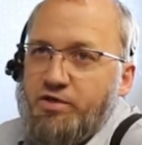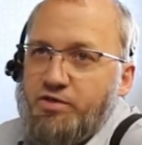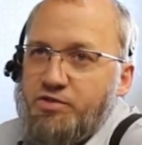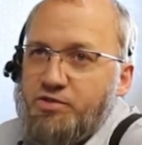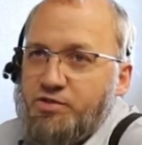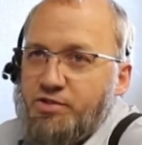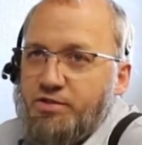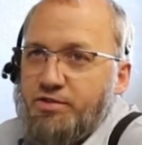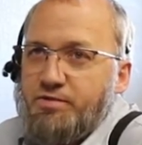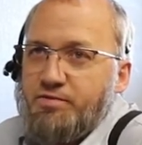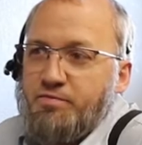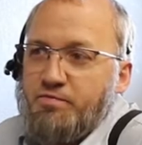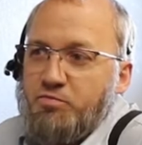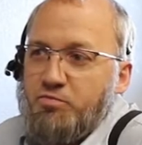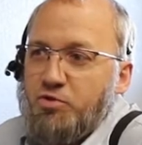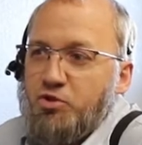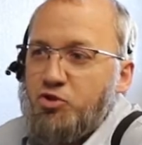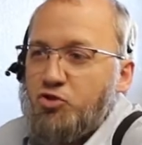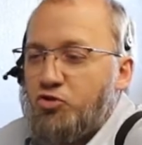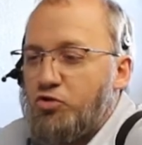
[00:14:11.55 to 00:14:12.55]
is to
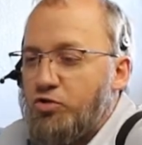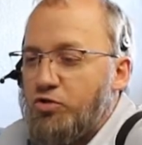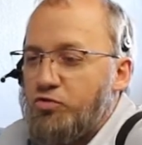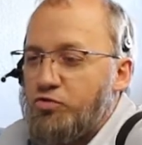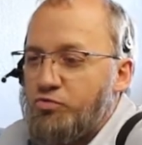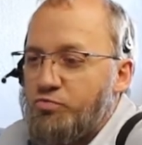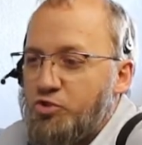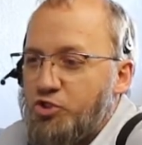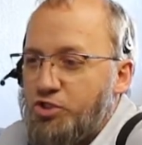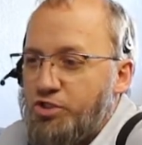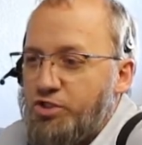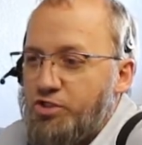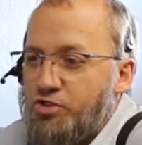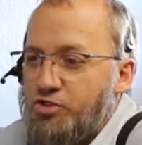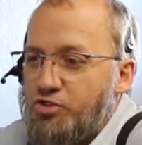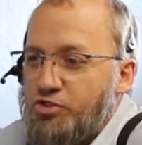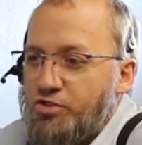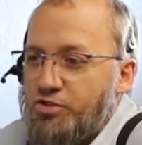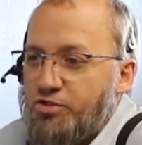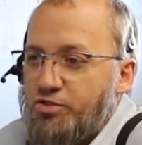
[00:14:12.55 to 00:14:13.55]
make sure those
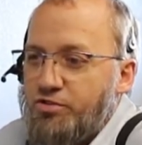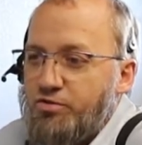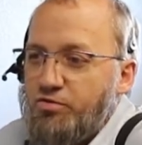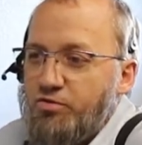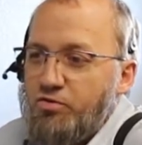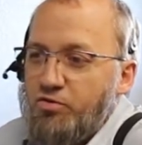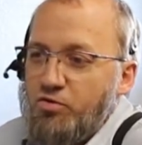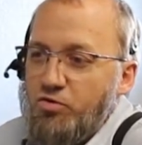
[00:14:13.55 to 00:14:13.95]
machines are